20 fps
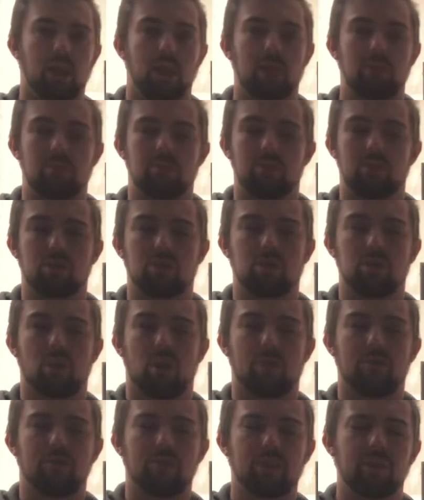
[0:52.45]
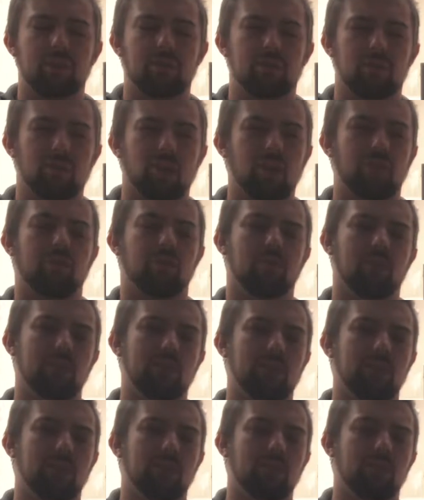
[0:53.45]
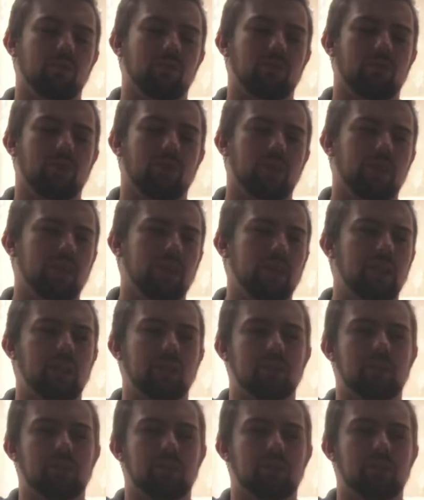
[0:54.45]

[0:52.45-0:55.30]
came to, I think, roughly £38